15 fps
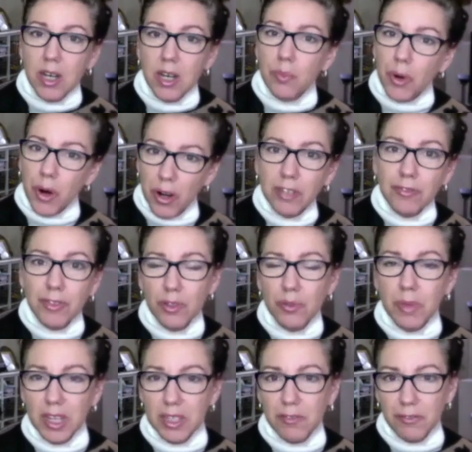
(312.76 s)
part of you
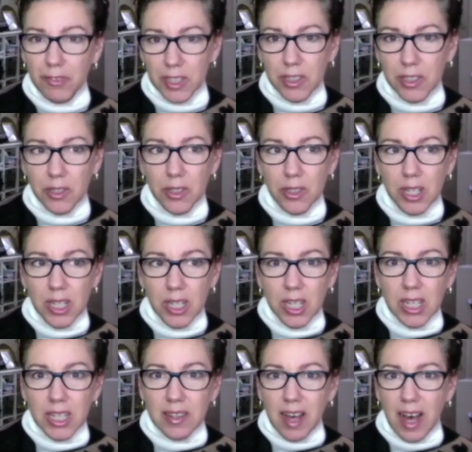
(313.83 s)
might feel
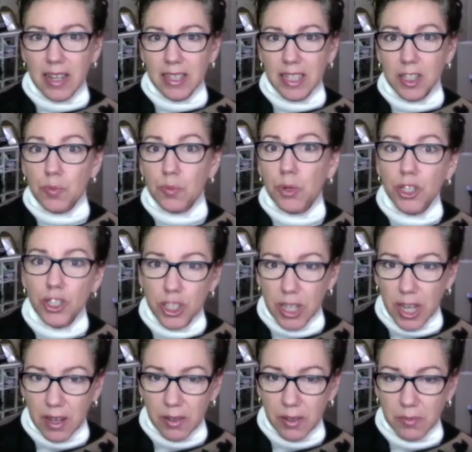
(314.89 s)
that it's pushed
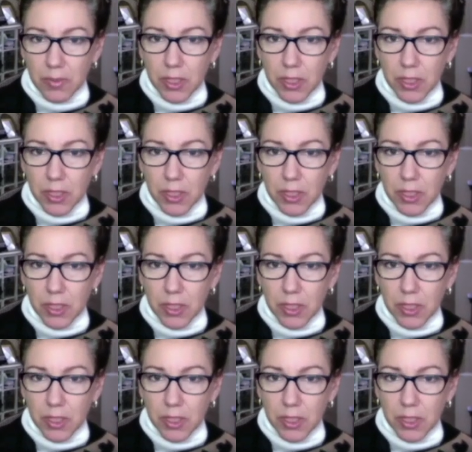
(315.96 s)
down